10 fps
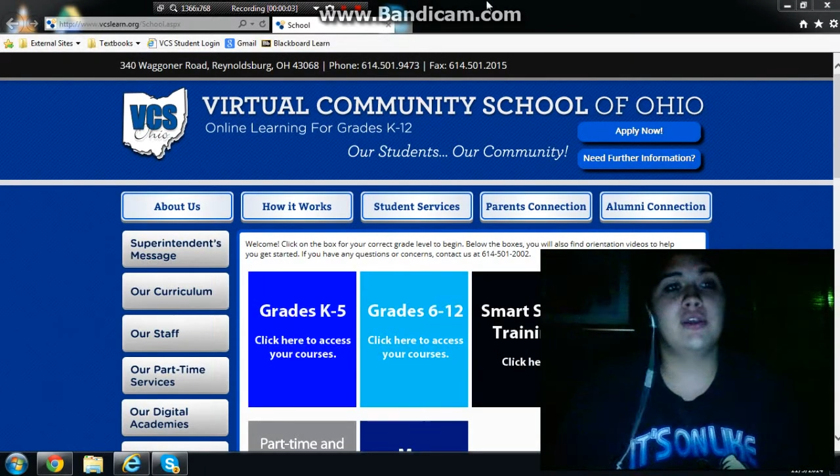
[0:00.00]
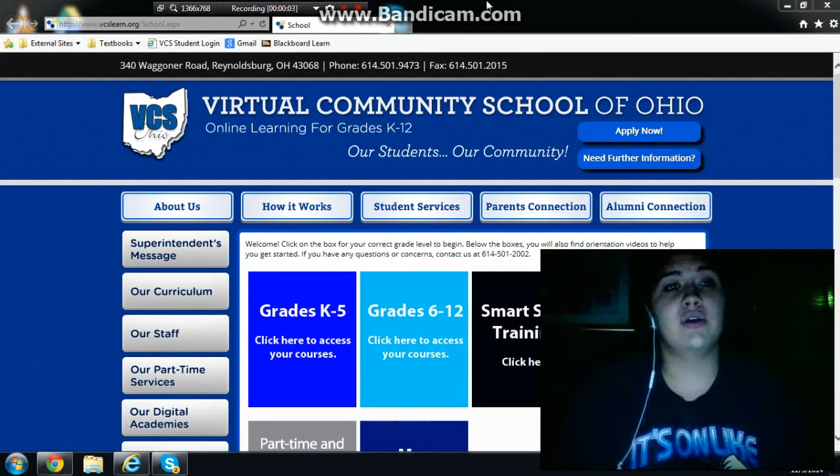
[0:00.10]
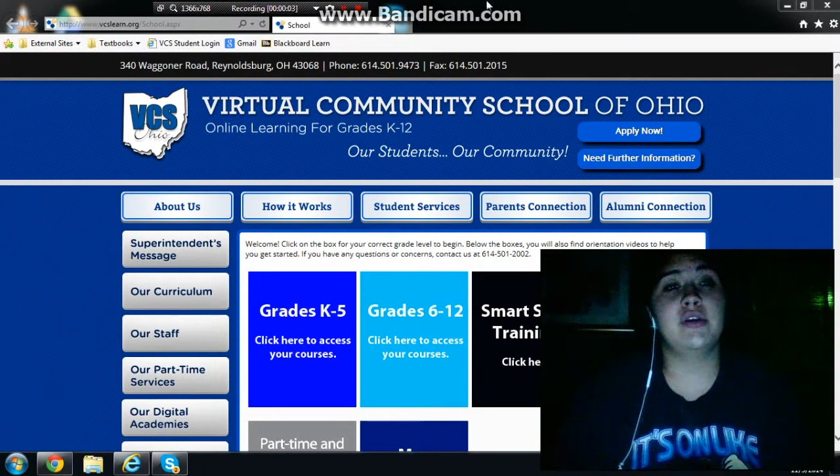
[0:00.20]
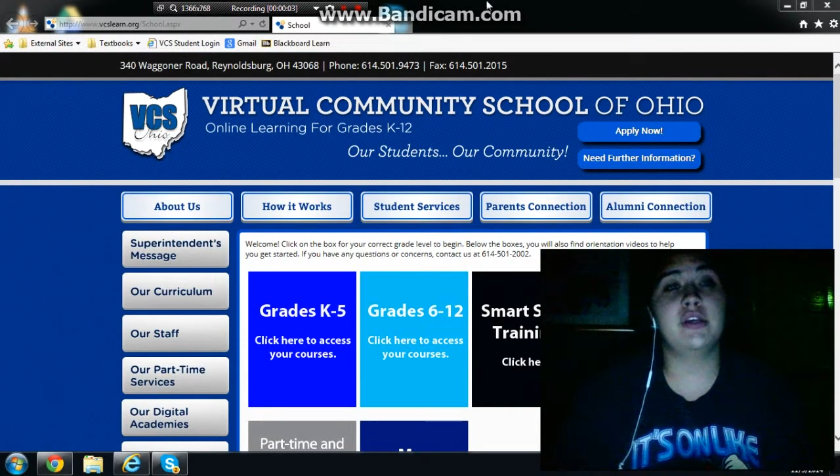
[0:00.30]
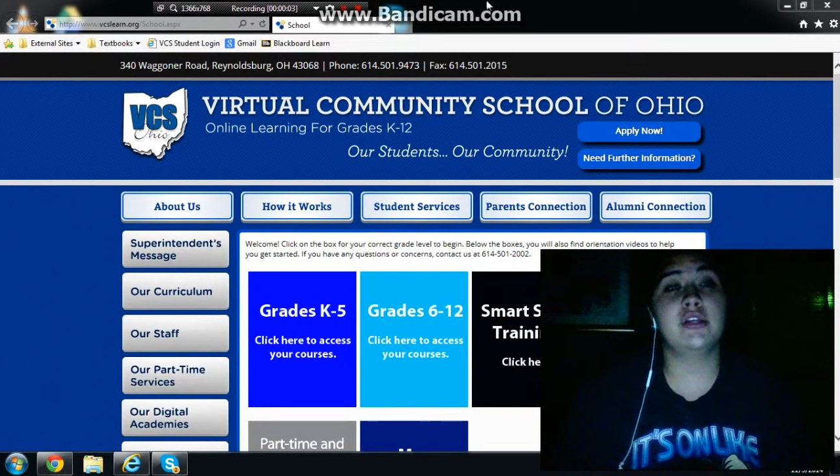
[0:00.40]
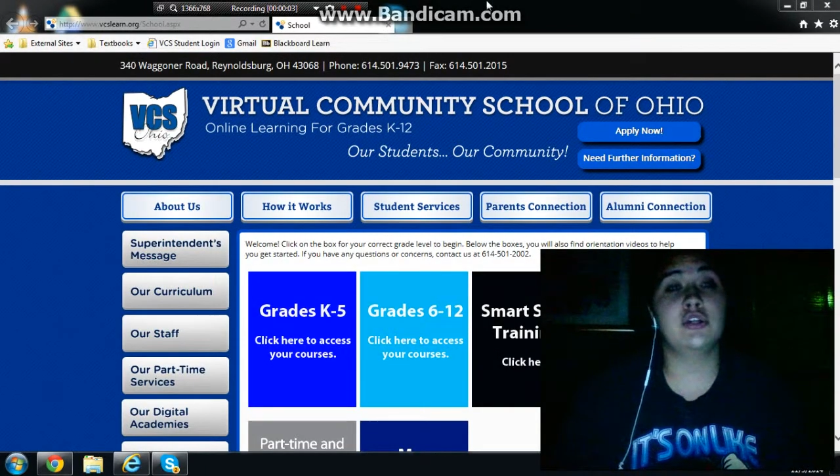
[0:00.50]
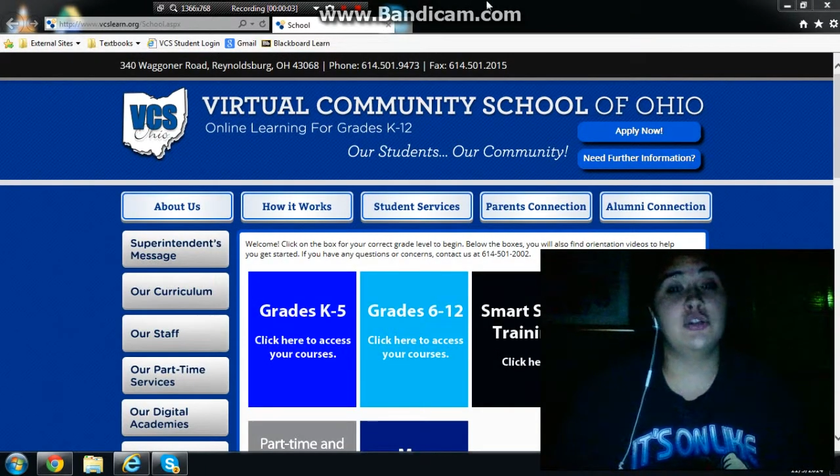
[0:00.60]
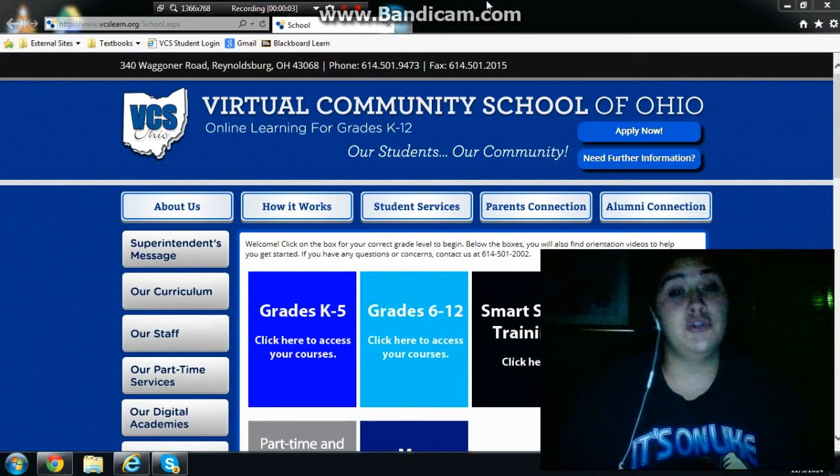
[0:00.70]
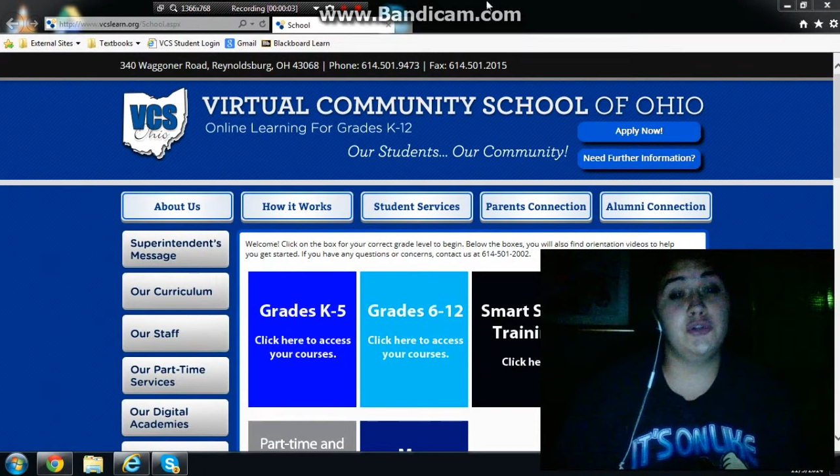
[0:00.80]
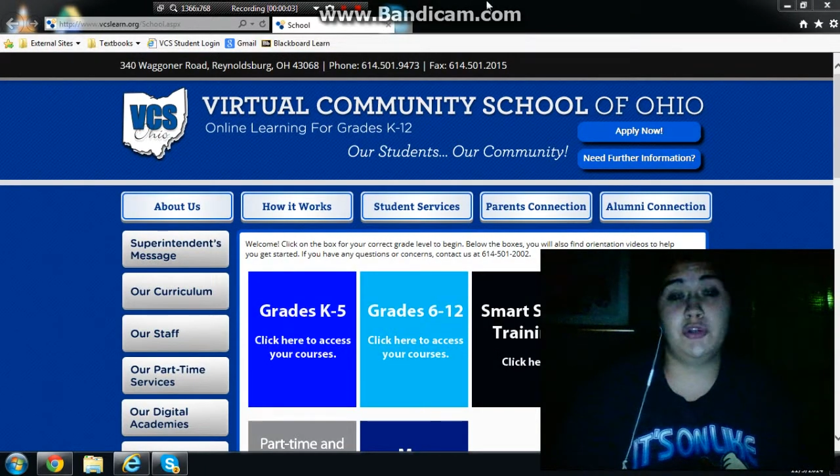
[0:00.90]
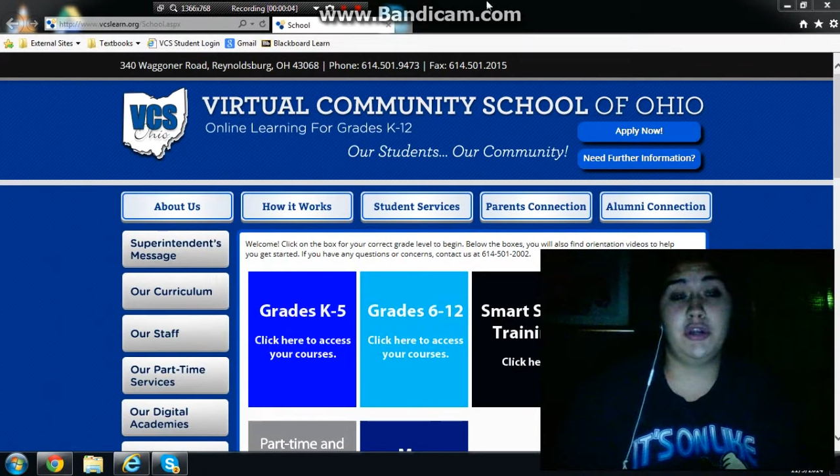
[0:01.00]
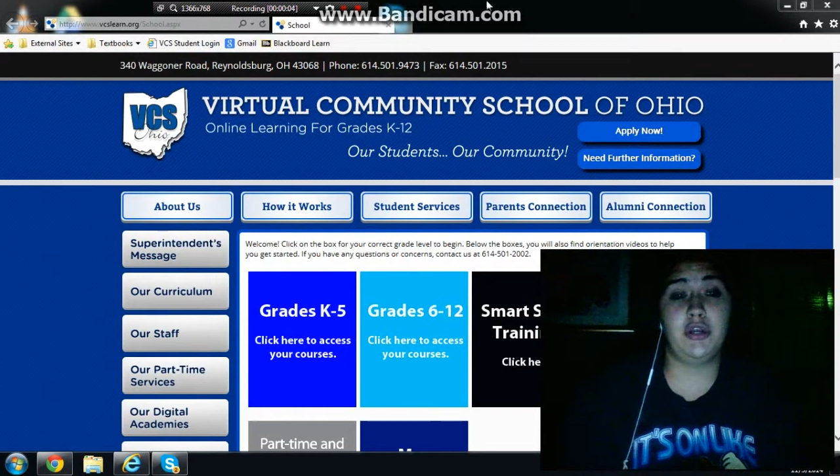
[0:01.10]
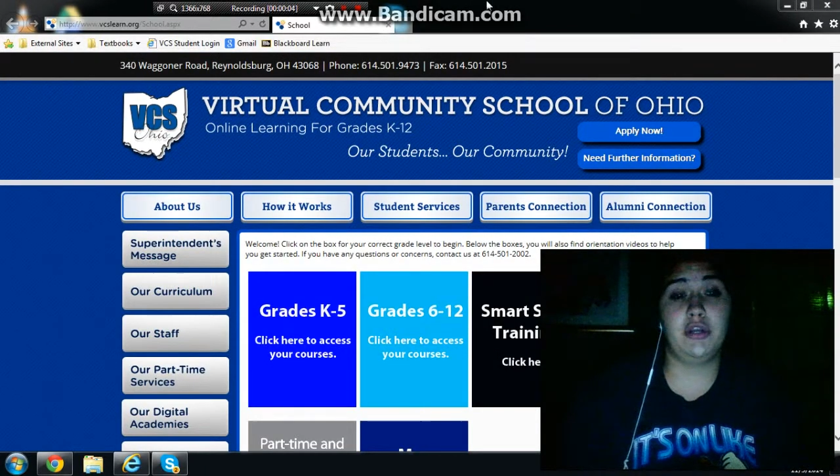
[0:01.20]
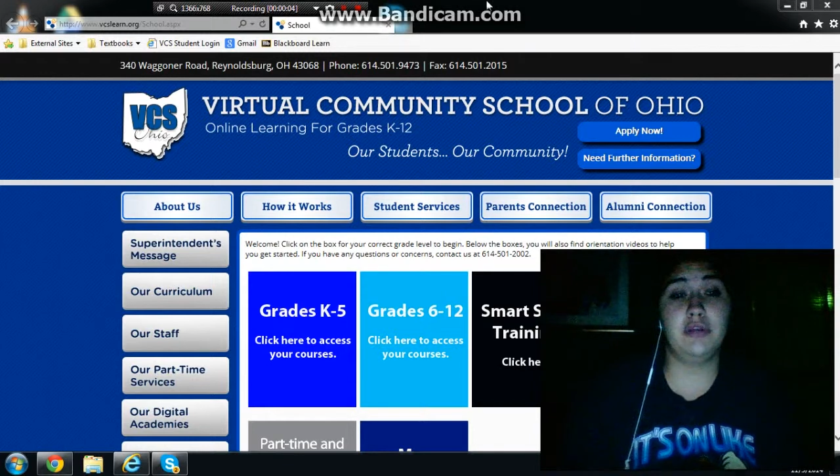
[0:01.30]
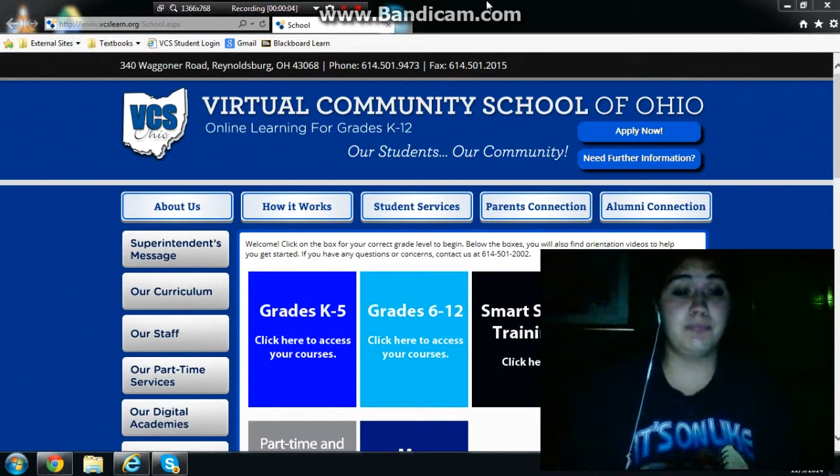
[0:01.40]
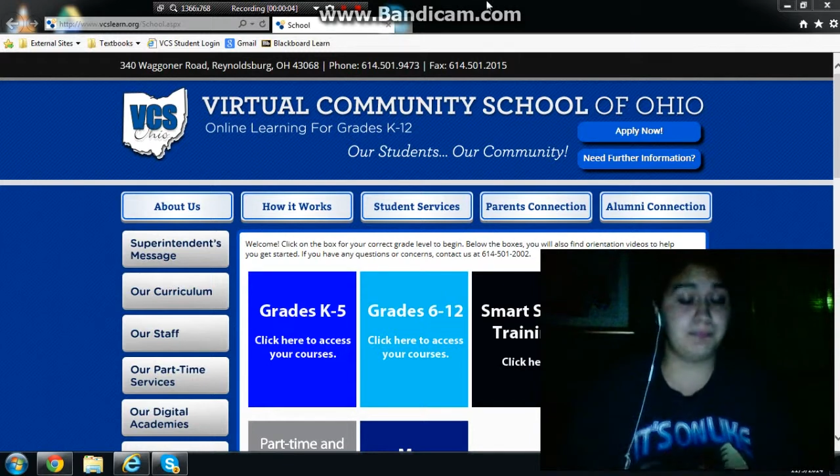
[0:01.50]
going to learn